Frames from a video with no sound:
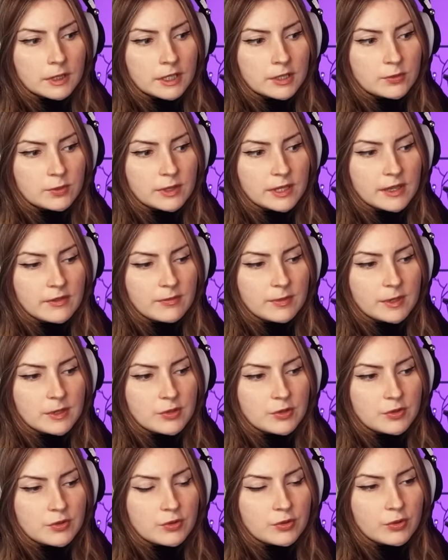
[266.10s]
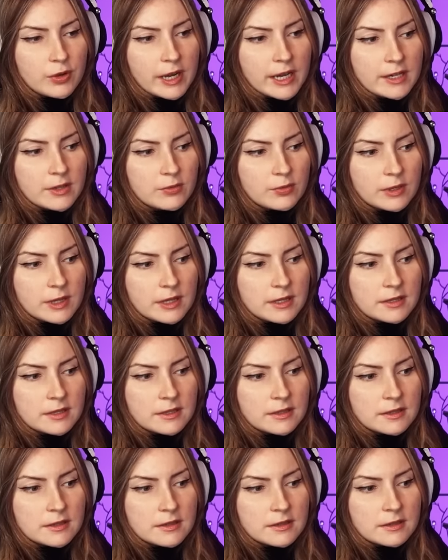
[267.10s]
That's what they've been trained with
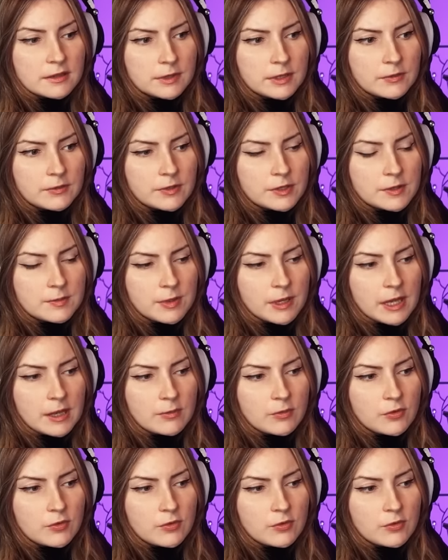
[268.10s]
since they first became a